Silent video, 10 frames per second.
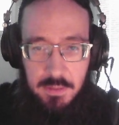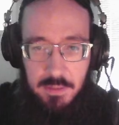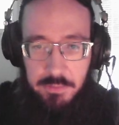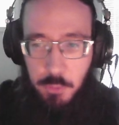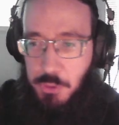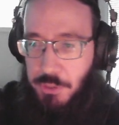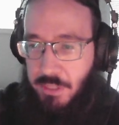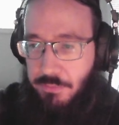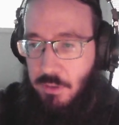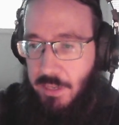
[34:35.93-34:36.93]

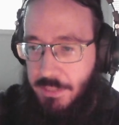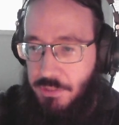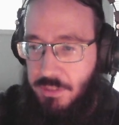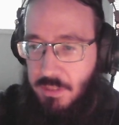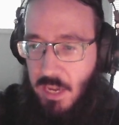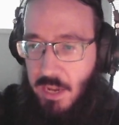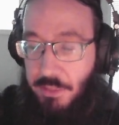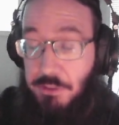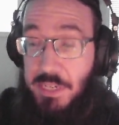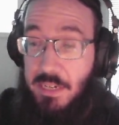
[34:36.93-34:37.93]
Fortunately for us,
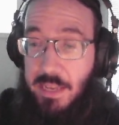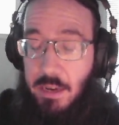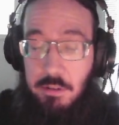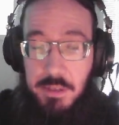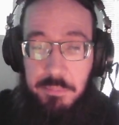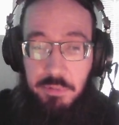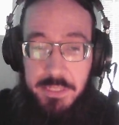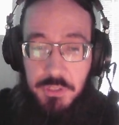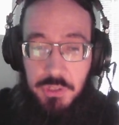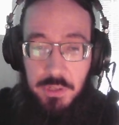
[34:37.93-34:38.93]
there's an encounter on the
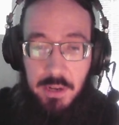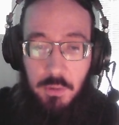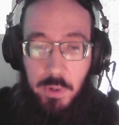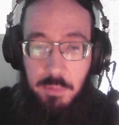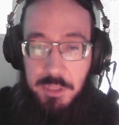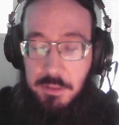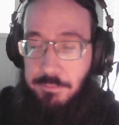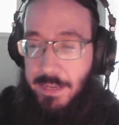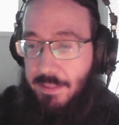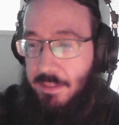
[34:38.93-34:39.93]
bridge where we could
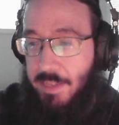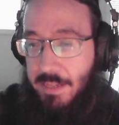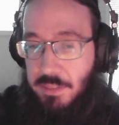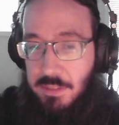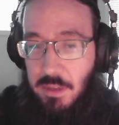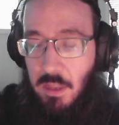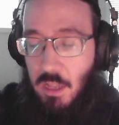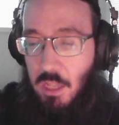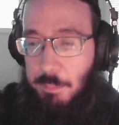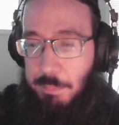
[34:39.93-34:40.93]
fight the assassin,
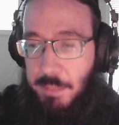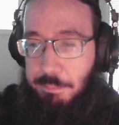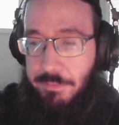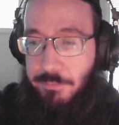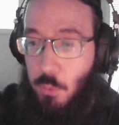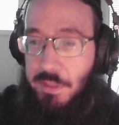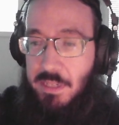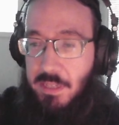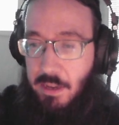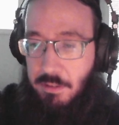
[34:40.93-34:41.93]
but before the
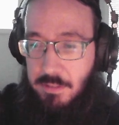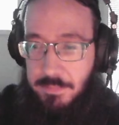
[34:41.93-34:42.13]
encounter,